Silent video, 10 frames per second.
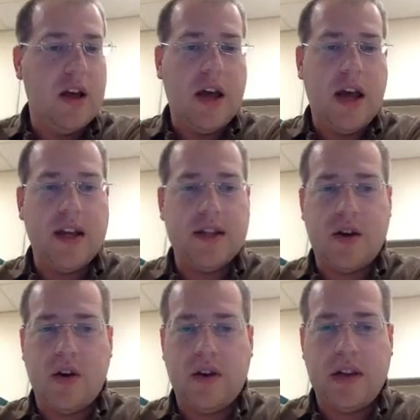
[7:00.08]
it is
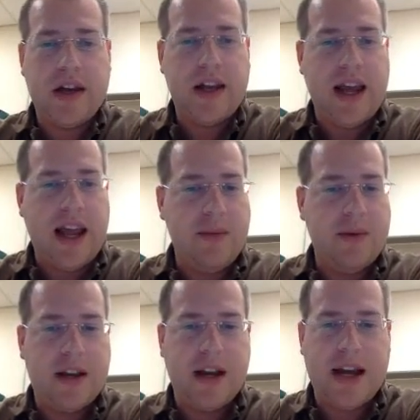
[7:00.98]
online,
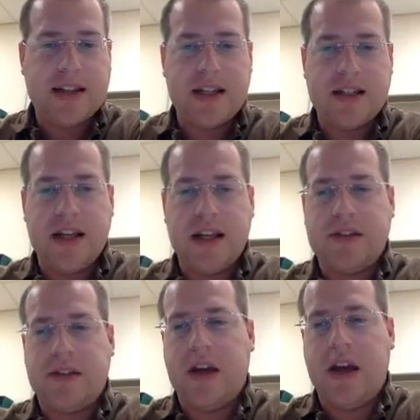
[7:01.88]
anyone can access
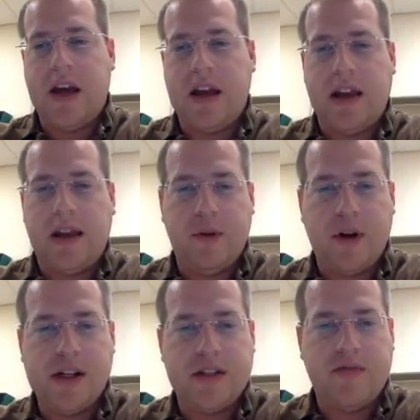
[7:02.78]
it, and
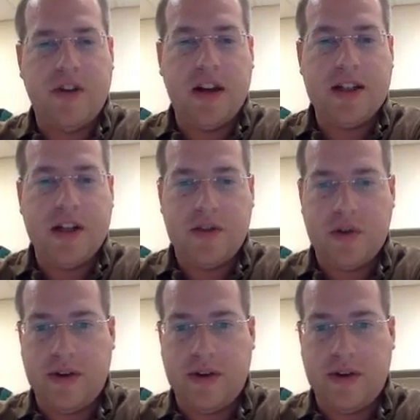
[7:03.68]
libraries volunteer their